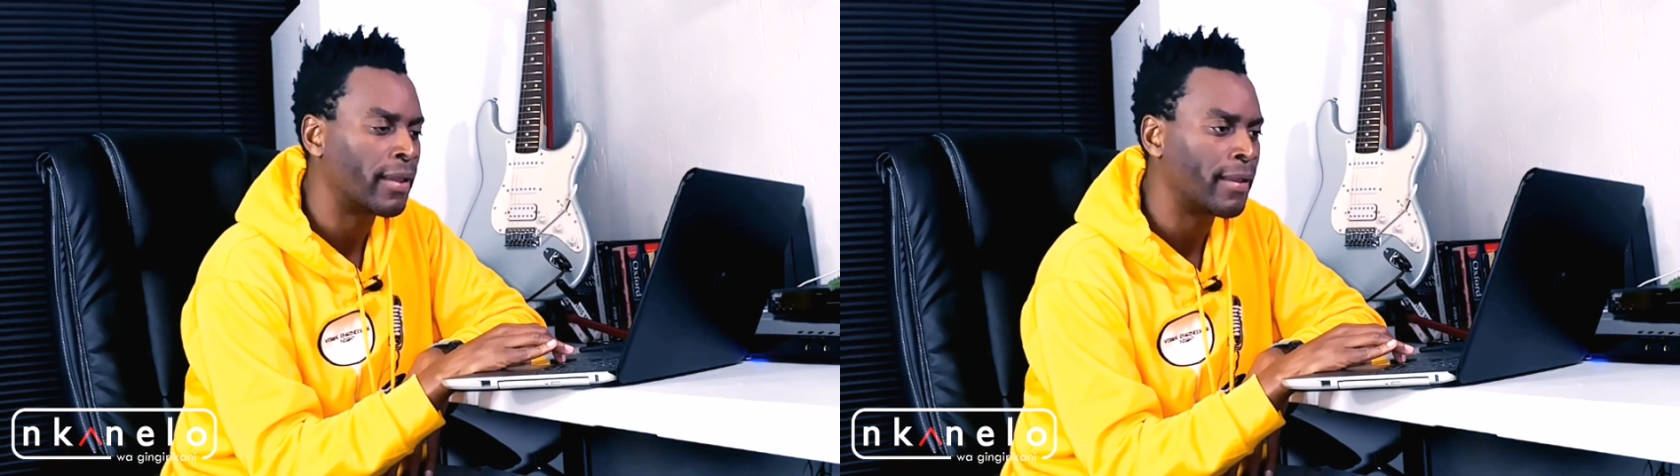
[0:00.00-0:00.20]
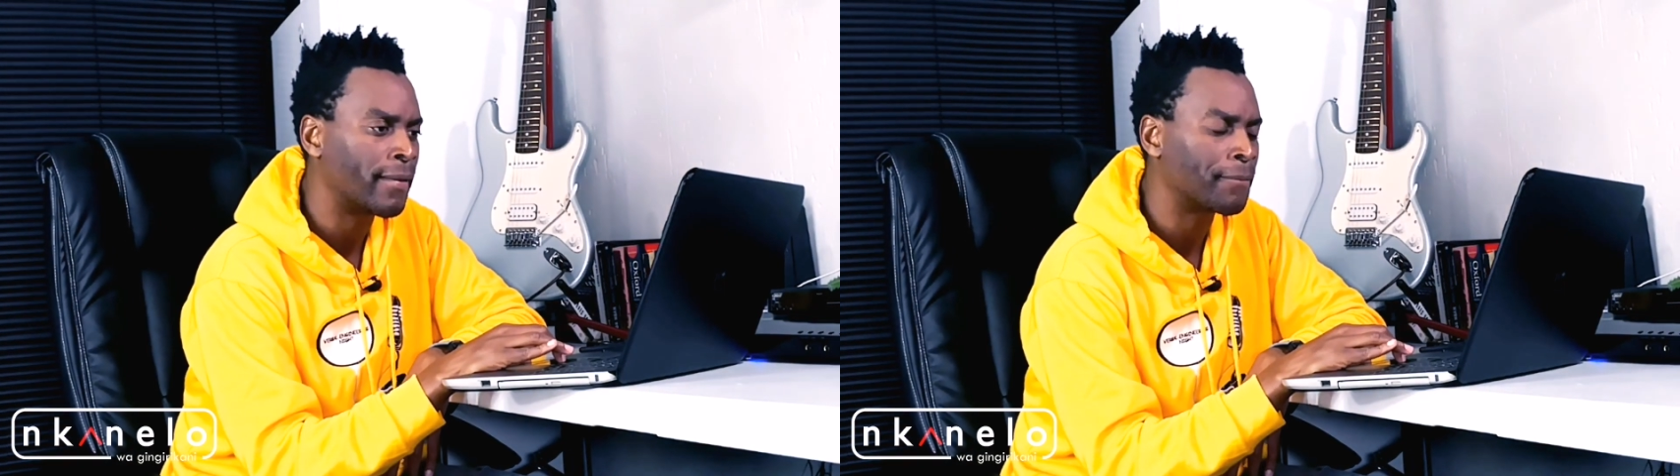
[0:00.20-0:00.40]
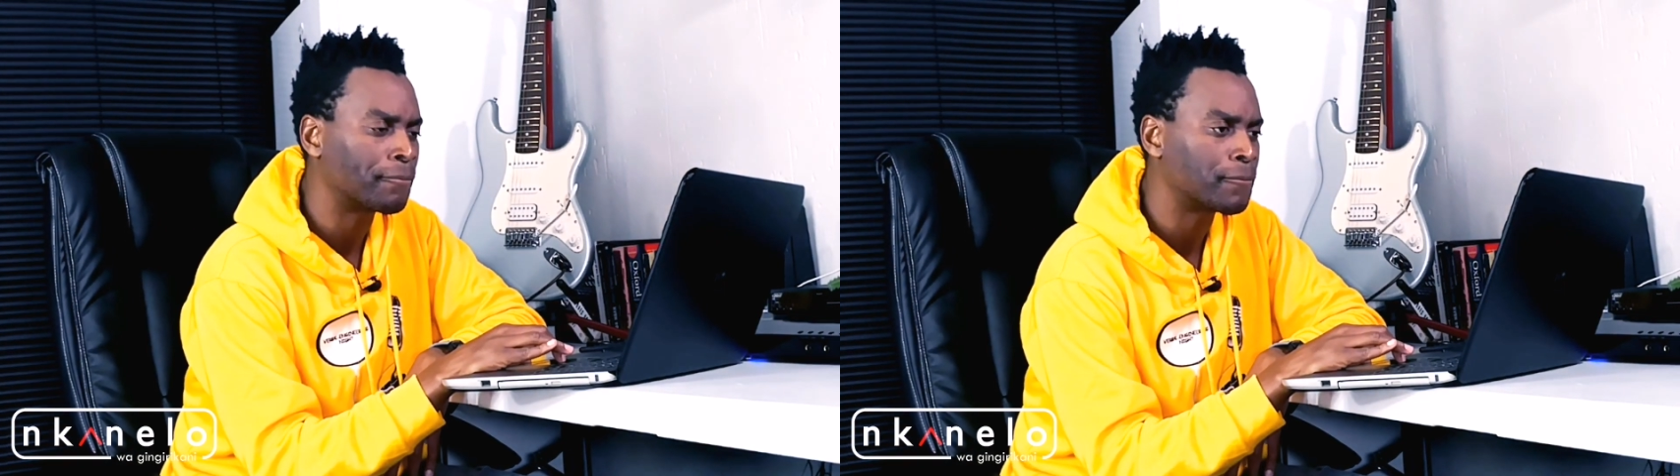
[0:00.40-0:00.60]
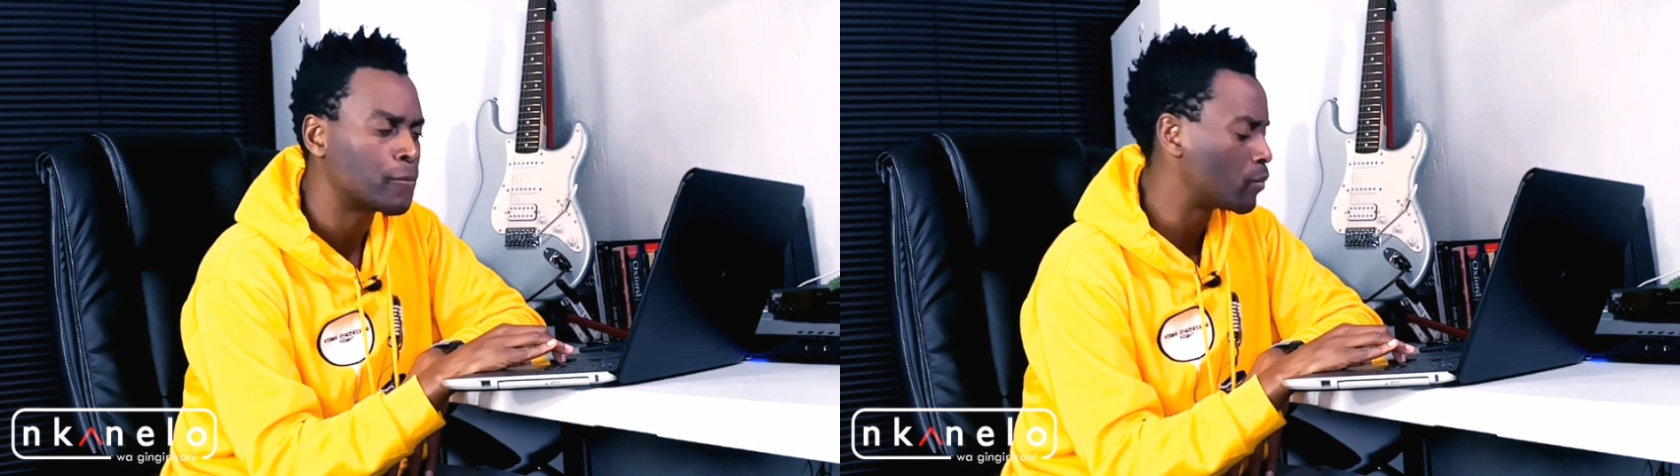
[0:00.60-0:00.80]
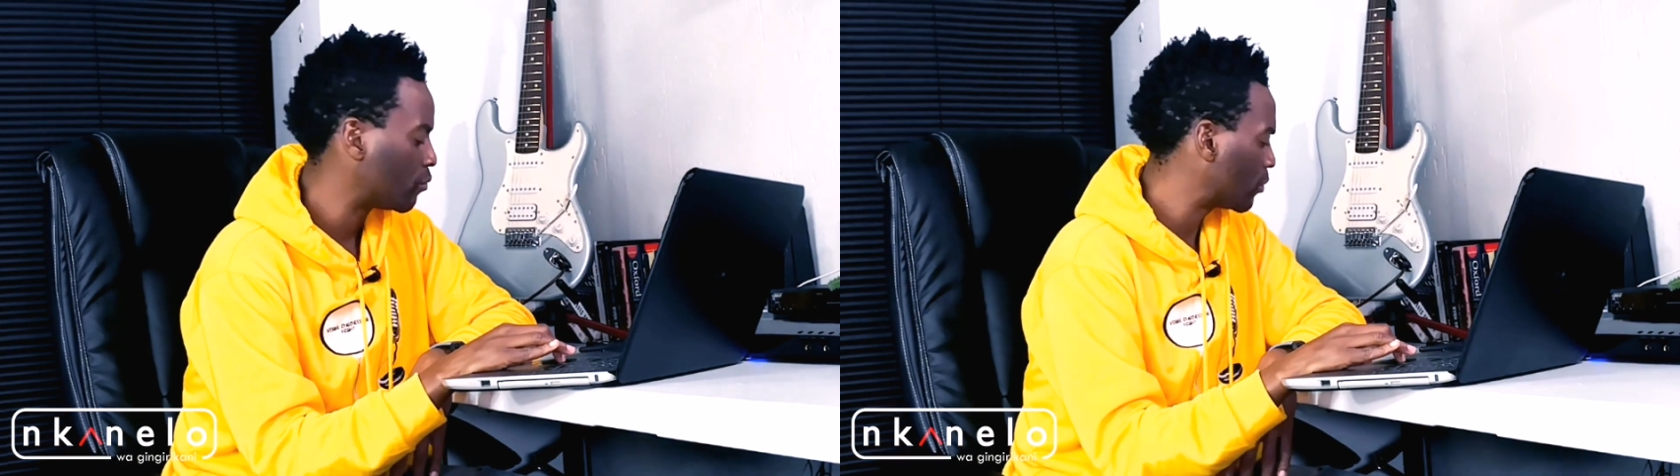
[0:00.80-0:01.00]
and
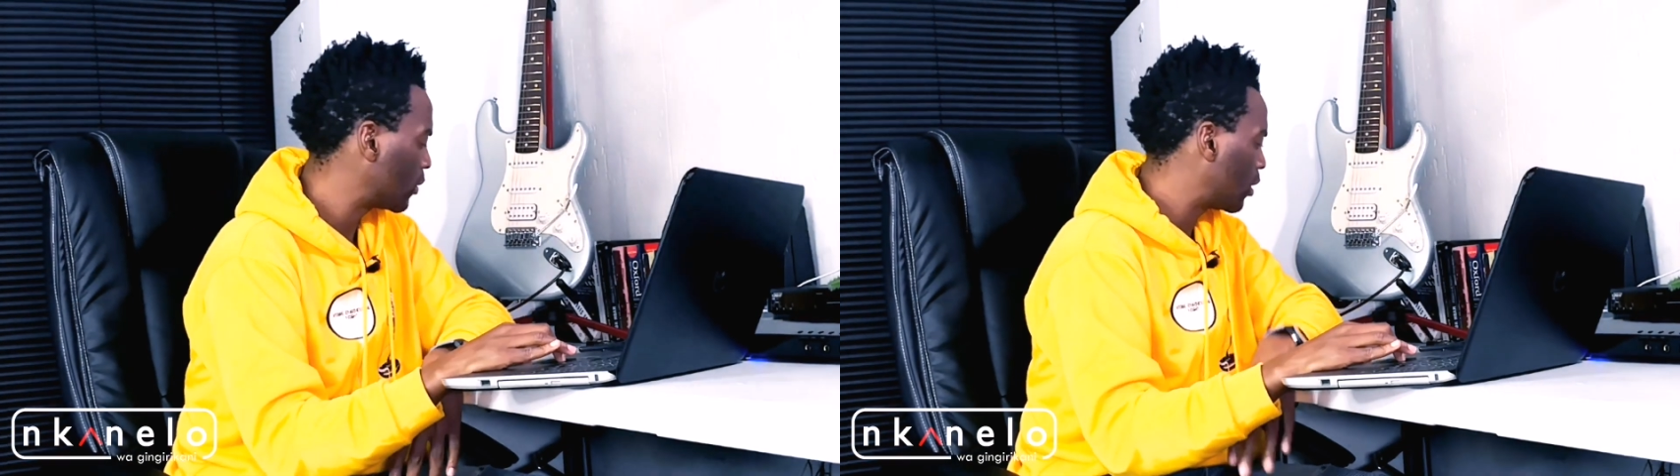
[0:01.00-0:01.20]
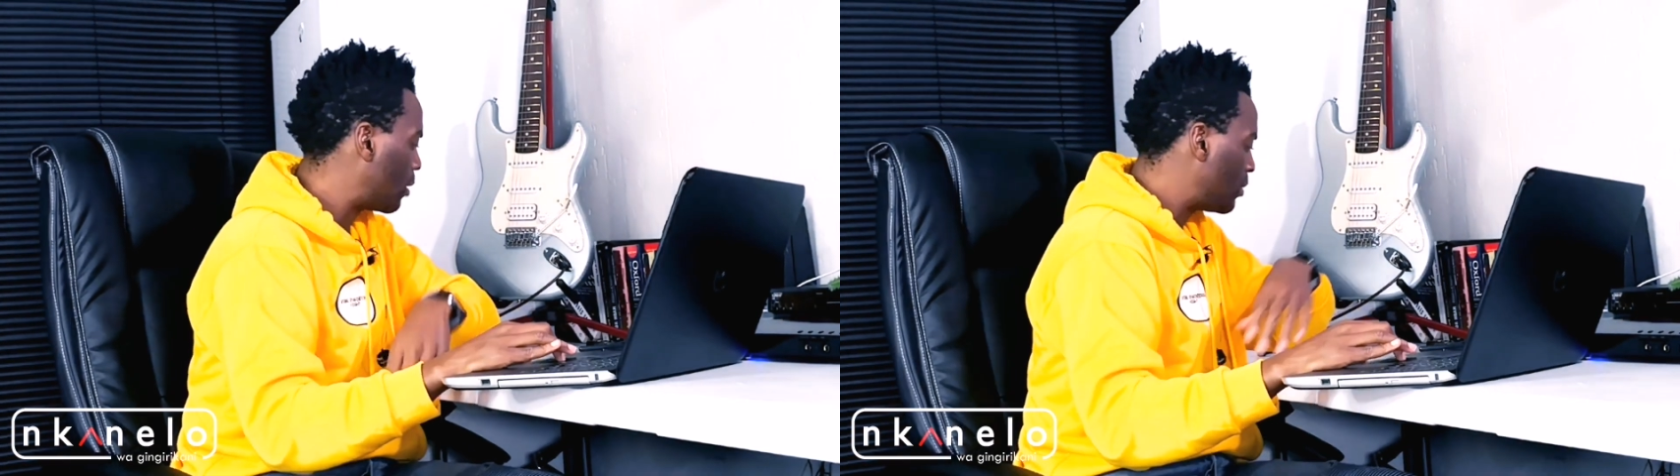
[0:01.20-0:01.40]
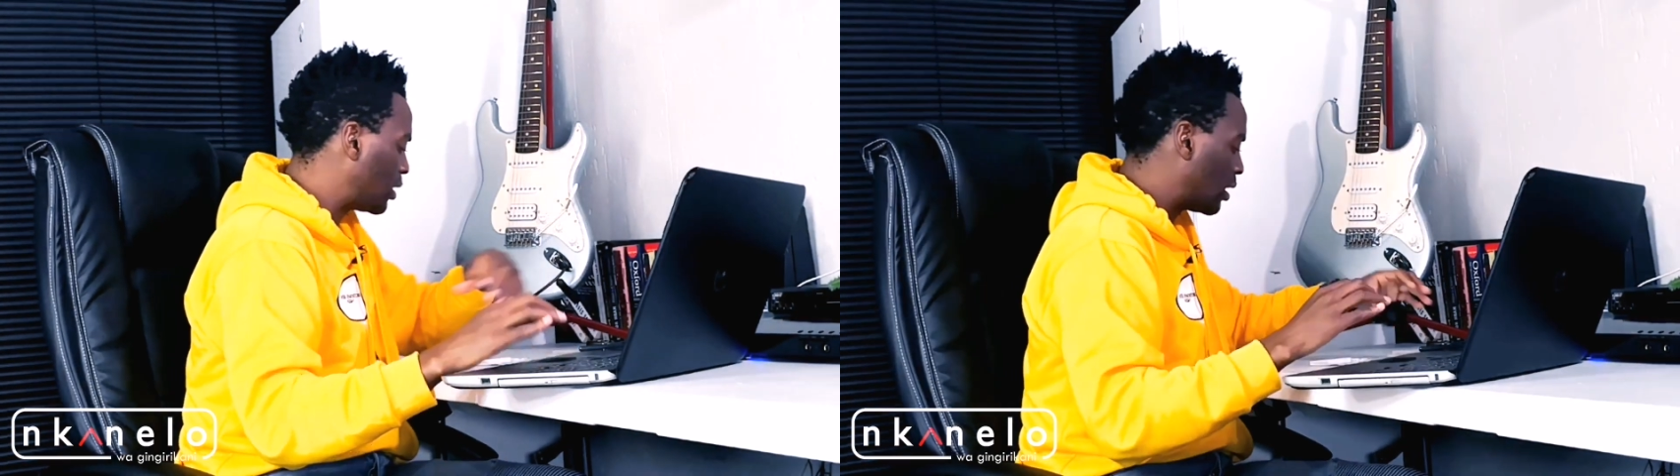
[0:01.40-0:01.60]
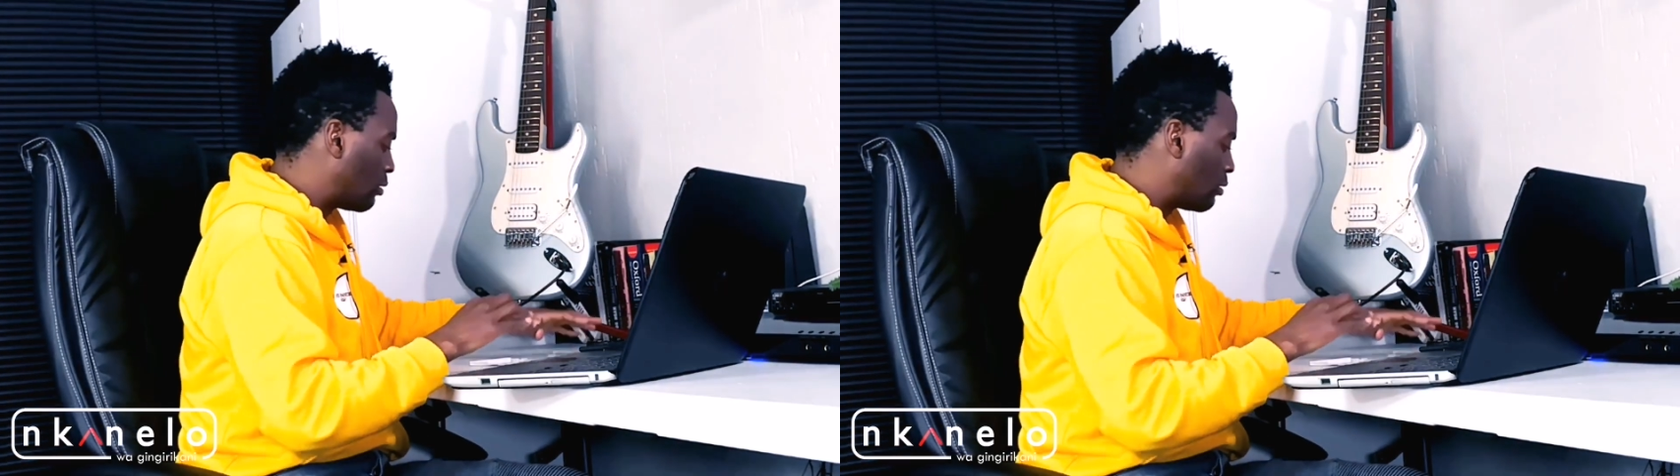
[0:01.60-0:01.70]
we're